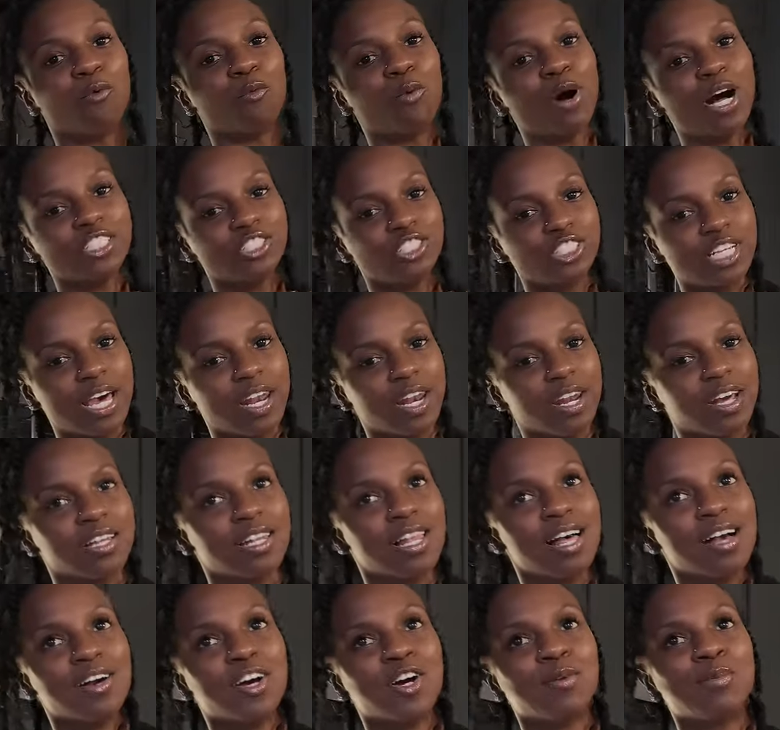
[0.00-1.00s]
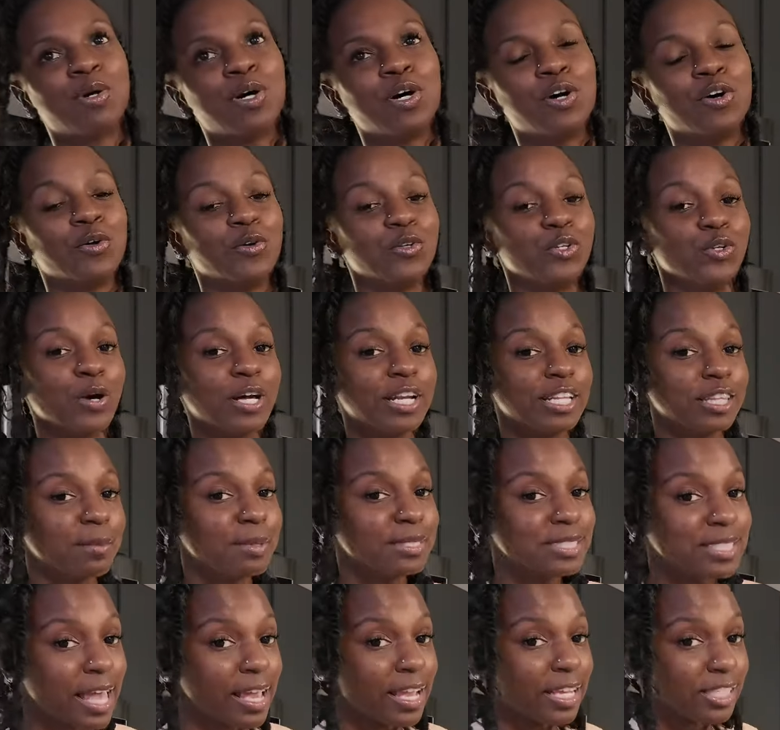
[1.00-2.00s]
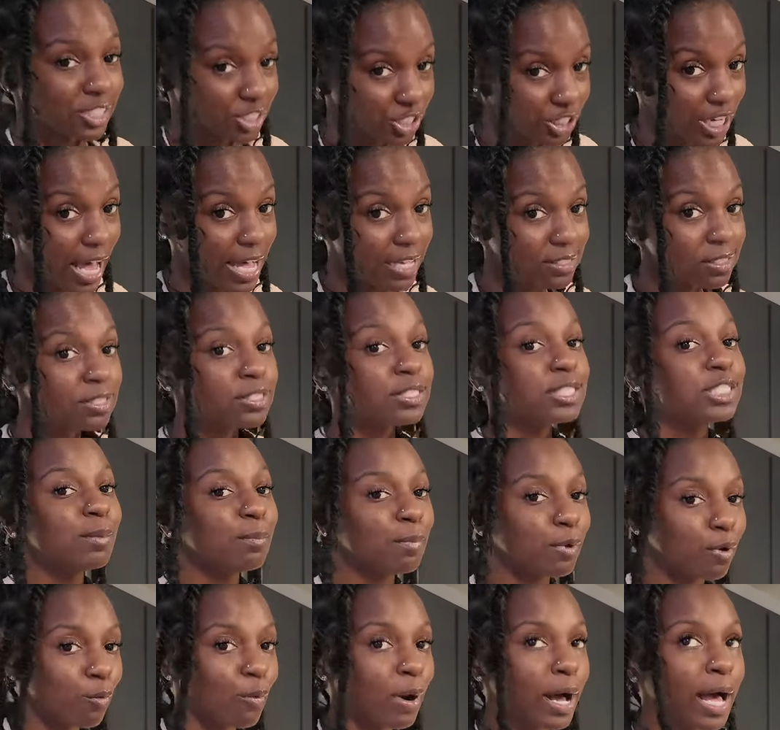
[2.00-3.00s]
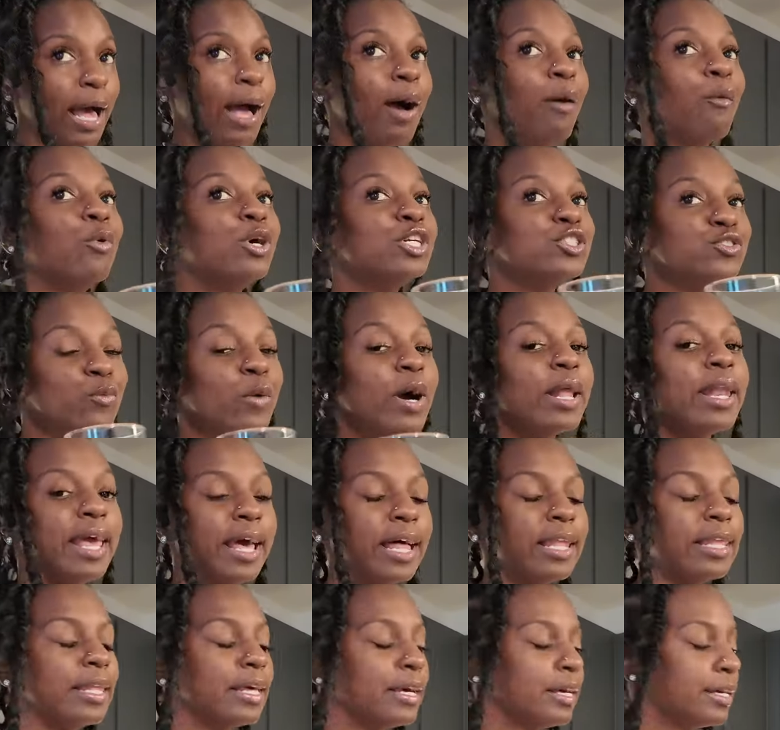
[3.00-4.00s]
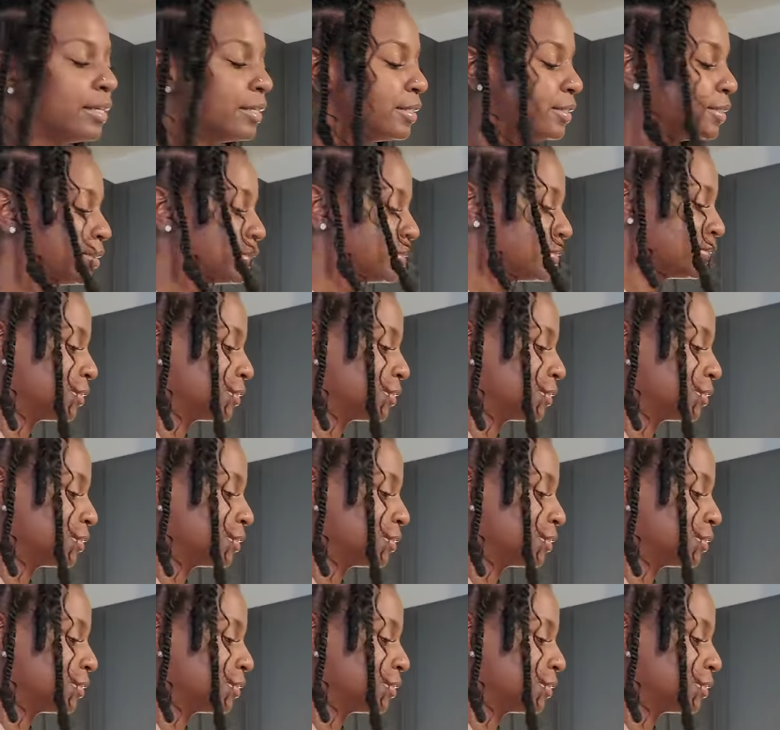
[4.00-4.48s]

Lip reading: Why shot o'clock, come on. Do I be taking shots or sipping wine? Which one, Ella?